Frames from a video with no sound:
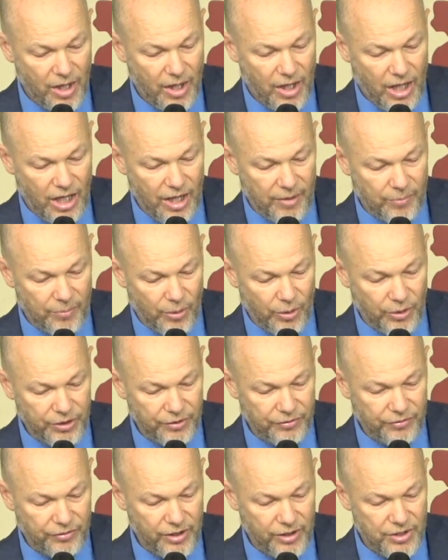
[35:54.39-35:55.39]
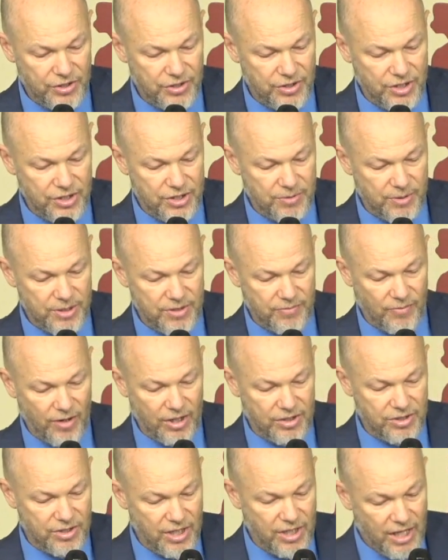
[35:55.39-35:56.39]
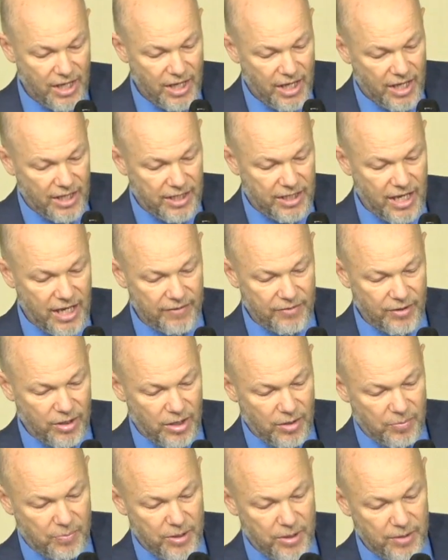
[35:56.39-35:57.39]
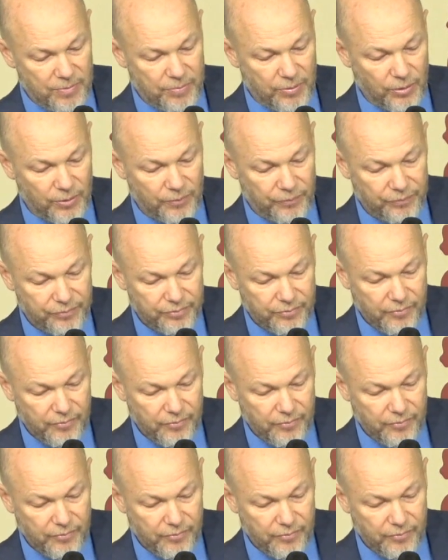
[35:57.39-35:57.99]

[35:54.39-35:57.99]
and boiled their flesh and instruments of oxen and gave them to the people,